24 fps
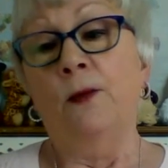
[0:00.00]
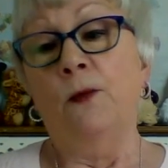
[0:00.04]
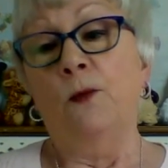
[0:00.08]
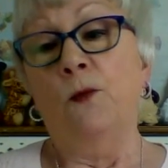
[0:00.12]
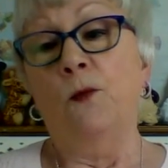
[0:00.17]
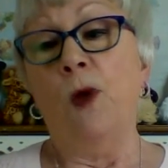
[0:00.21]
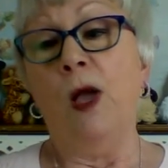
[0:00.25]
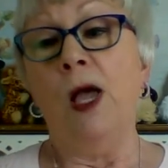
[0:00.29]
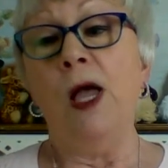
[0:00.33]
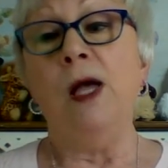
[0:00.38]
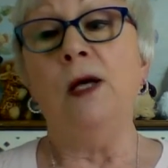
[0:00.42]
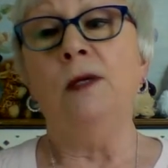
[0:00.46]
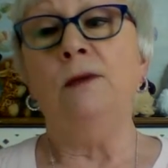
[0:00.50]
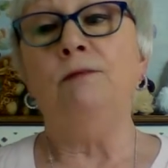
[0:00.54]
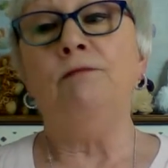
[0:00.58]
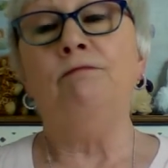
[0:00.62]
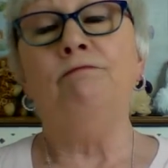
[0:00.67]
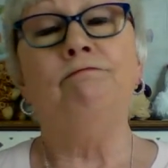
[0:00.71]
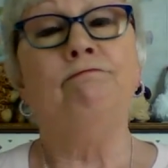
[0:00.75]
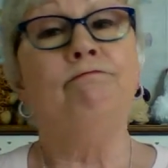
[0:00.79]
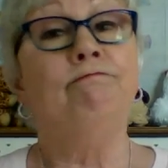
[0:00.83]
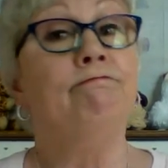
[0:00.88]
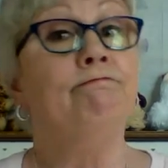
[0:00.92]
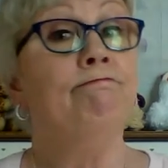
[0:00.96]
Well,
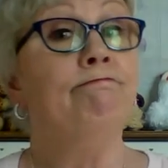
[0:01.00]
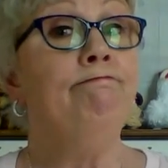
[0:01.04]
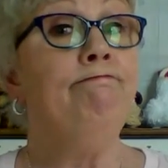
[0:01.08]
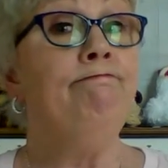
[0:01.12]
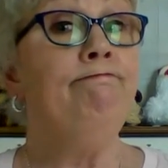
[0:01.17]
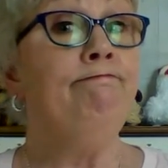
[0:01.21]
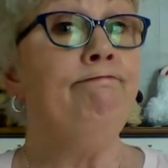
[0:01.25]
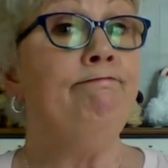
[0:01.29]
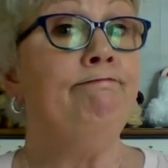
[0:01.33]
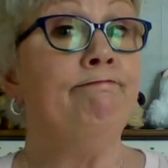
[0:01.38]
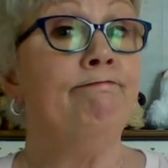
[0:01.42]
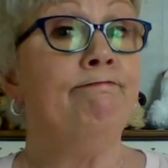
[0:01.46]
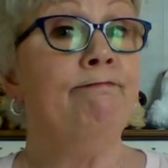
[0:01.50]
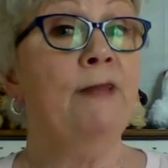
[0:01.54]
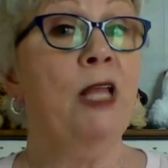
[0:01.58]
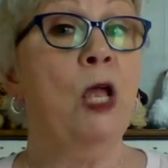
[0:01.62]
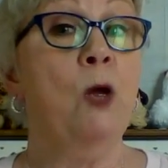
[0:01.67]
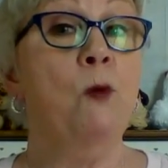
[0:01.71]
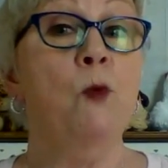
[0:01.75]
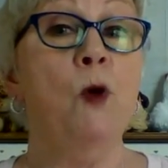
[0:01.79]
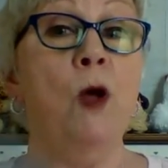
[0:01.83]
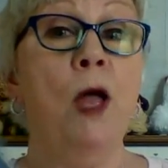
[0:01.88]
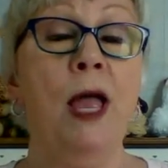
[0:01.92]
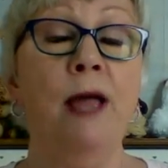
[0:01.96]

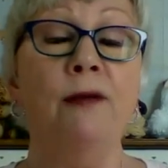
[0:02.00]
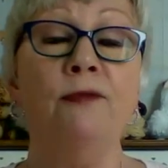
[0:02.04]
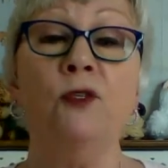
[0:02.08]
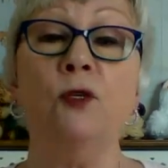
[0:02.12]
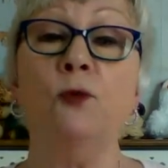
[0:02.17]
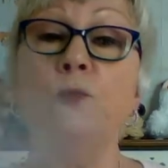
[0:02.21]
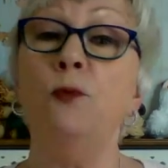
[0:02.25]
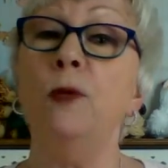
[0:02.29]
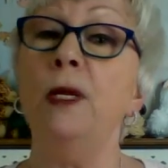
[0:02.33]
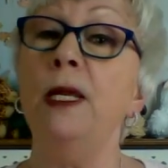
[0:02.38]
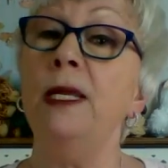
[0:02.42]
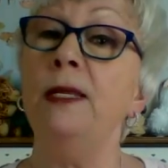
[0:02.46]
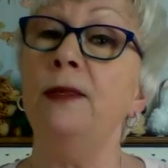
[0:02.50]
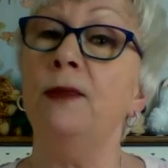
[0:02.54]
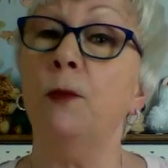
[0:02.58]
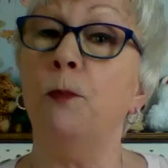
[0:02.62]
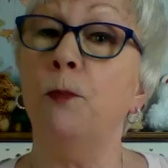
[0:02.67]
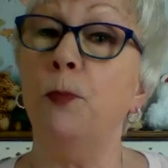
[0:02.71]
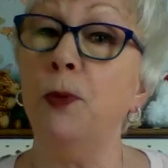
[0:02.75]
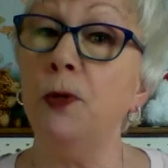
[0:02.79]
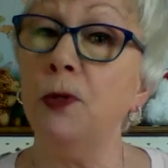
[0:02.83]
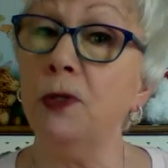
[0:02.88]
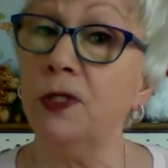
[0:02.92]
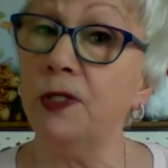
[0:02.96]
we'll have to read the
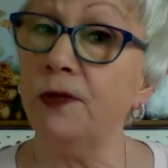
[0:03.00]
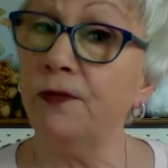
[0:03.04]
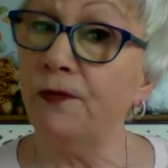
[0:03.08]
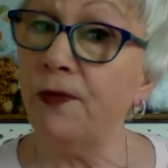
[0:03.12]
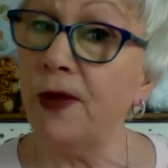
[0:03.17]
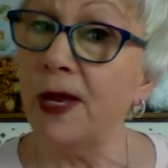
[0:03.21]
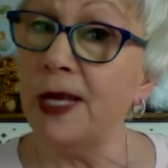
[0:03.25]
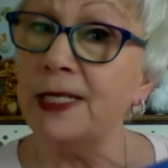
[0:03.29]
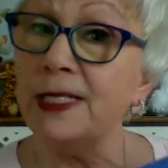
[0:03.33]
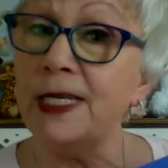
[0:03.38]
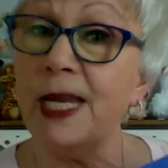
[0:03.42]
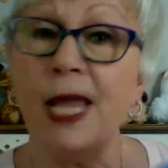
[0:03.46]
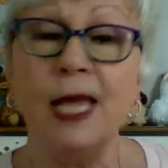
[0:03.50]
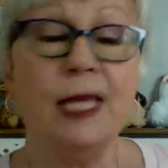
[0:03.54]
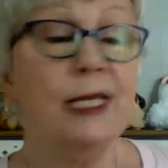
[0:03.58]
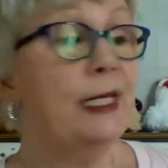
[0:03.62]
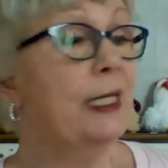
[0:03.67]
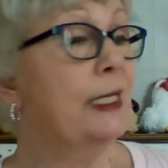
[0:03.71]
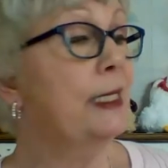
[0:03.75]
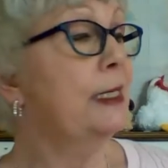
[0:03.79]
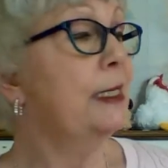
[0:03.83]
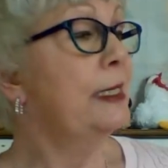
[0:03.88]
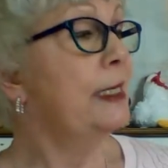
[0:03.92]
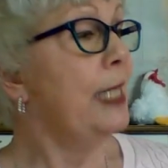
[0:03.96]
book to find out
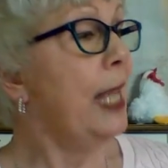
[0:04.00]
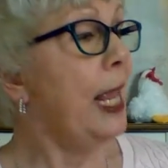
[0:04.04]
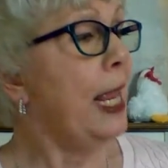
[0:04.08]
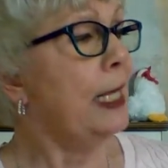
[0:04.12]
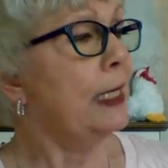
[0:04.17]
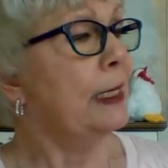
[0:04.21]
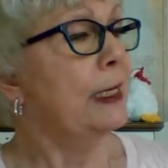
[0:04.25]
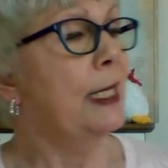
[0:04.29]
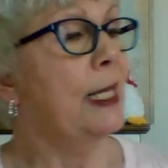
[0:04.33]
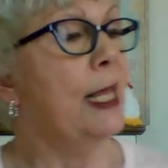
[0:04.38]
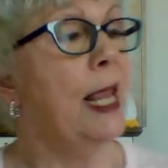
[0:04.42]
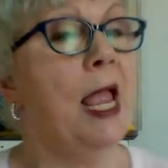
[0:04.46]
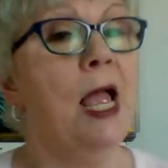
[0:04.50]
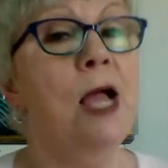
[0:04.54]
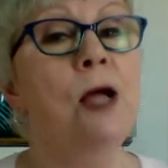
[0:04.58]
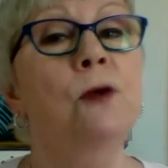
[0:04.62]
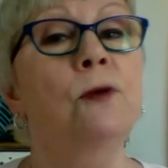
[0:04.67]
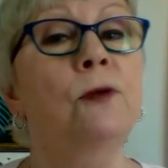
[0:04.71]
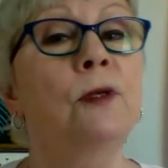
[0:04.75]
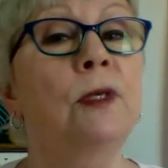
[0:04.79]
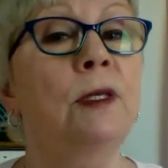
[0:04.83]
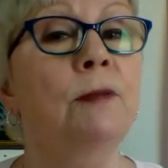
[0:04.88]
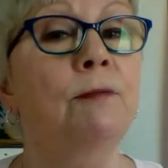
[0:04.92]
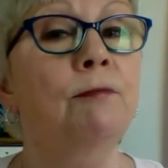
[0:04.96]
exactly
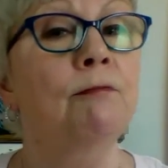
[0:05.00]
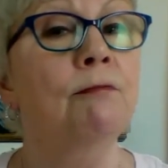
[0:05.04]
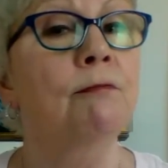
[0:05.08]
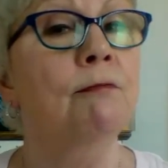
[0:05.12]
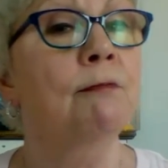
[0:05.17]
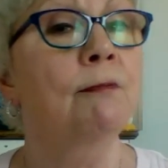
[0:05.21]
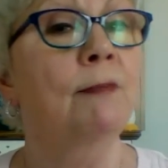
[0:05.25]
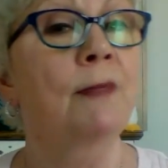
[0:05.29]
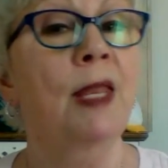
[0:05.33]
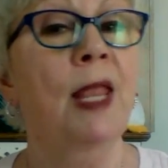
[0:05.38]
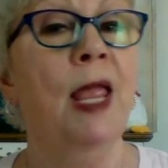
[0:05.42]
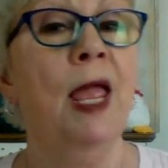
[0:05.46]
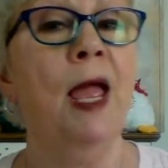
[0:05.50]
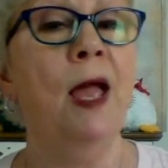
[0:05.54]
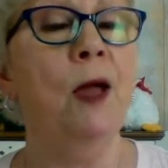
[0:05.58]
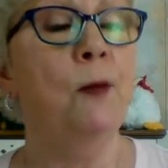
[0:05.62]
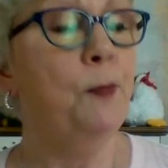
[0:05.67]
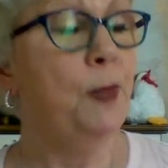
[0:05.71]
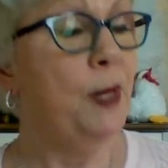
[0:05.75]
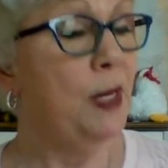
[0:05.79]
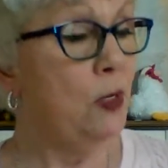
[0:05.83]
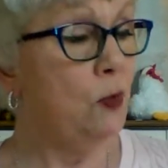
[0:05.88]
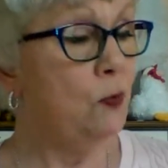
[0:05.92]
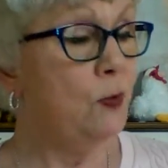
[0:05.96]
how
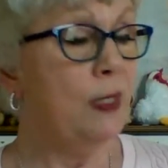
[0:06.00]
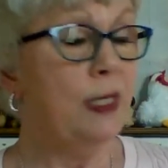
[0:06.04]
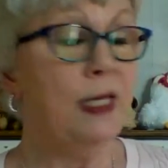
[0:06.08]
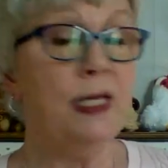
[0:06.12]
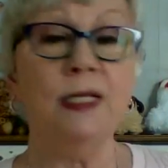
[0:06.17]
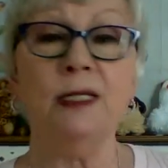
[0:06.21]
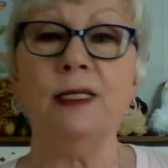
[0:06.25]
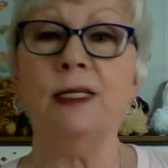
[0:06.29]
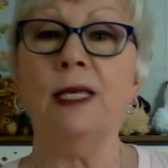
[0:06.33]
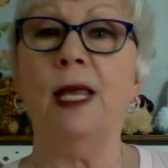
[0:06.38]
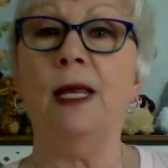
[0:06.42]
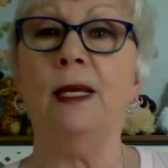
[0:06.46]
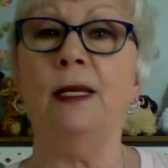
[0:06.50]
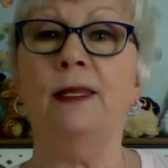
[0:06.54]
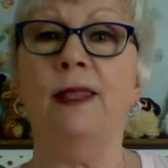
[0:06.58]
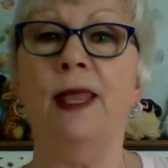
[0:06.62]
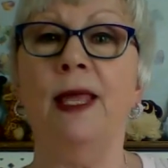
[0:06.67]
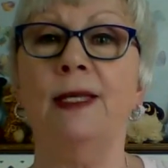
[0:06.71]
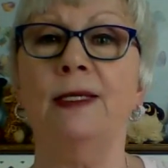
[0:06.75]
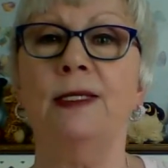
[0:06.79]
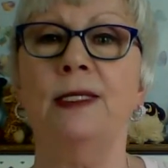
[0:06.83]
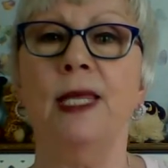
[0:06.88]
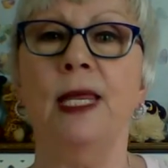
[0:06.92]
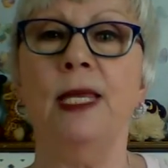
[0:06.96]
Penguie gets out of
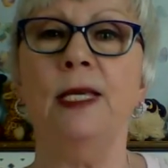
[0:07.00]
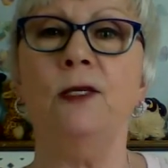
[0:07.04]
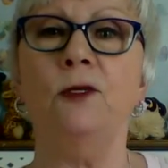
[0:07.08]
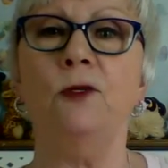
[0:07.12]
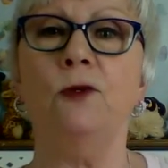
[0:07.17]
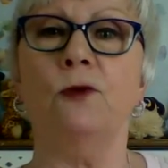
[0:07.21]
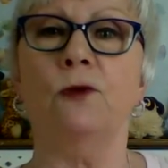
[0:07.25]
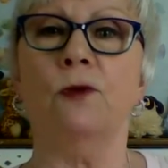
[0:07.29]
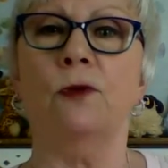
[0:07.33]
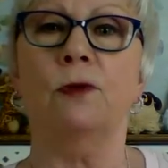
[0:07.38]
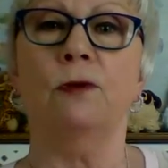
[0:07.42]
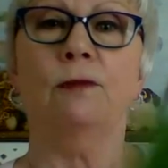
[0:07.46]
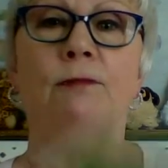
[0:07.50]
that danger.